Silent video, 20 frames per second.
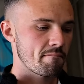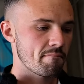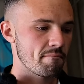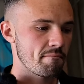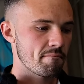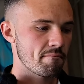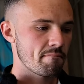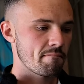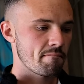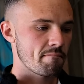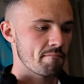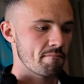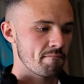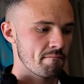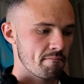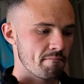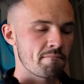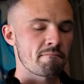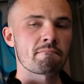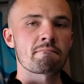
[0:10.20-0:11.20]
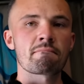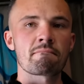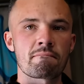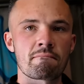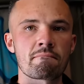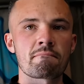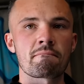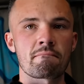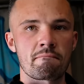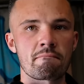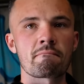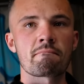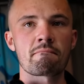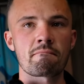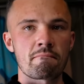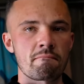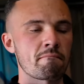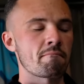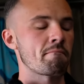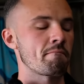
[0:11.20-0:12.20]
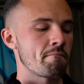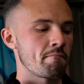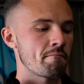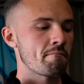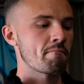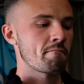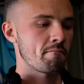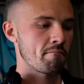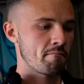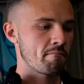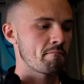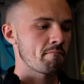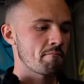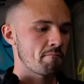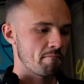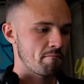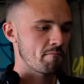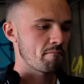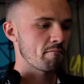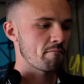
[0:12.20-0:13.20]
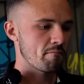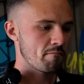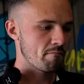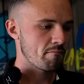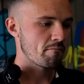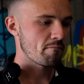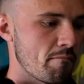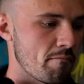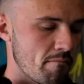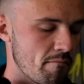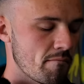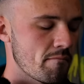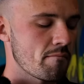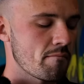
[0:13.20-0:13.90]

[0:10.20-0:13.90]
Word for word: Calvin, there's nothing wrong with it, it's fine, you're being bloody drama